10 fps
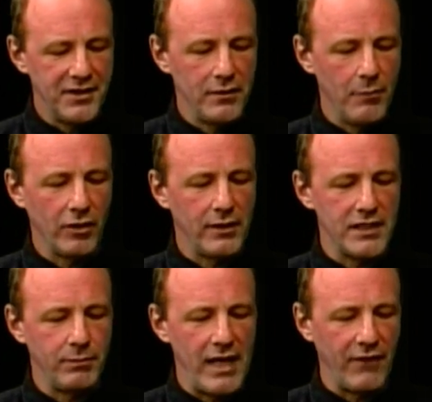an upper class
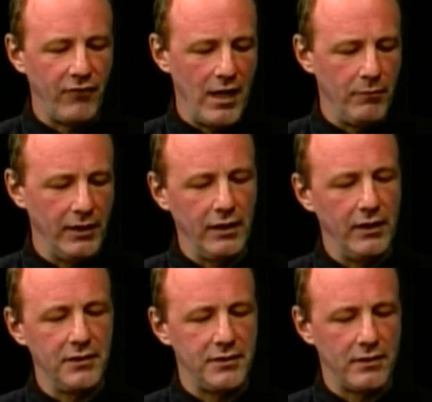black family, and
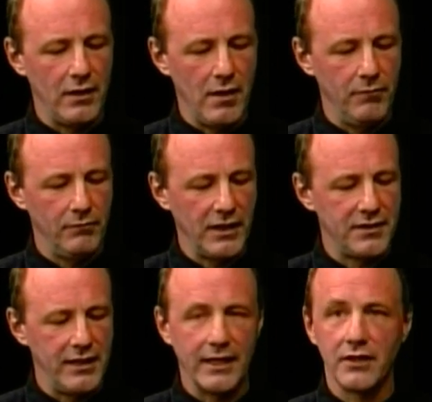it's um, like I
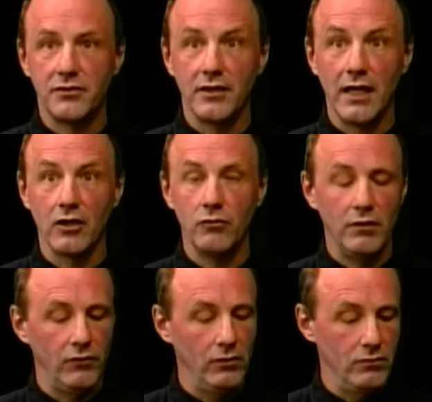say, it got, it got, good
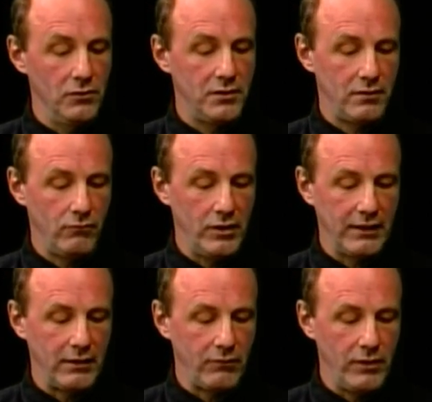reviews when it
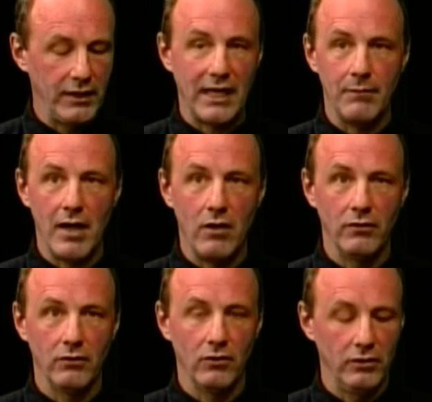when it came out
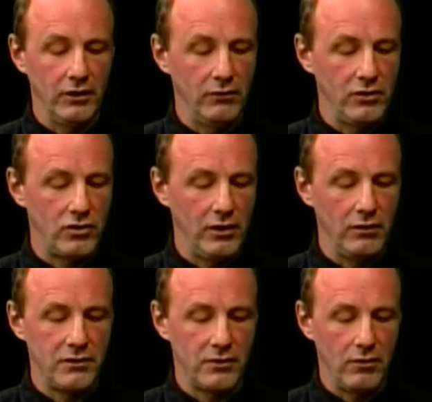earlier this
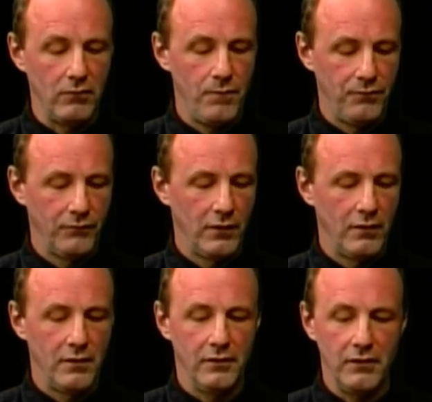year. So
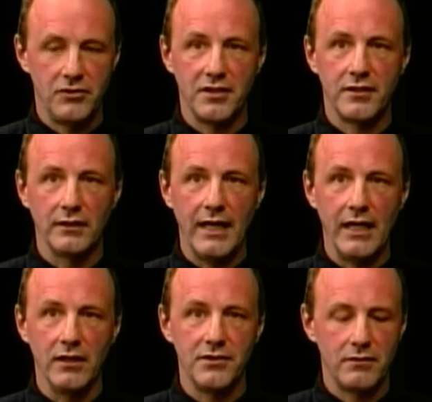you're just the
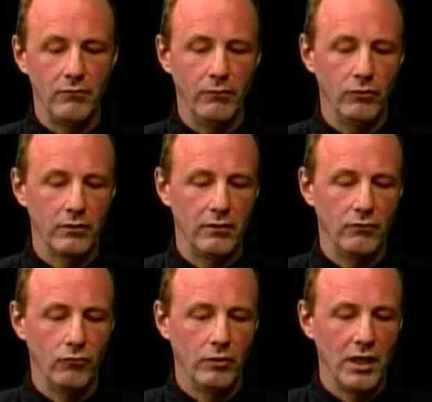latest. we're
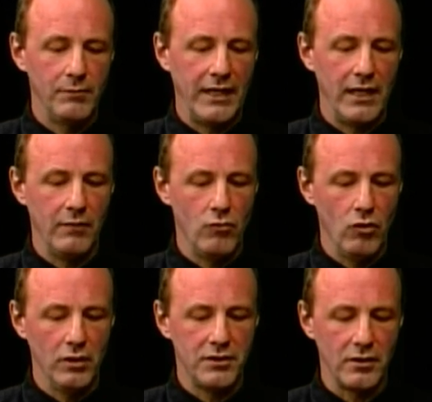we're going to be getting
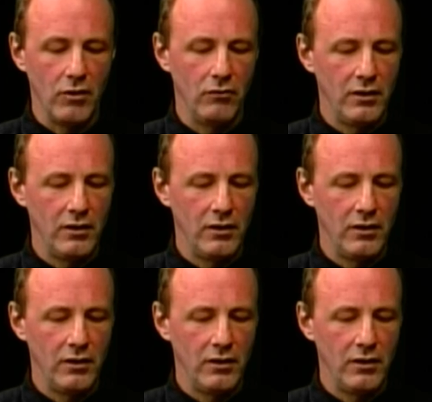more. So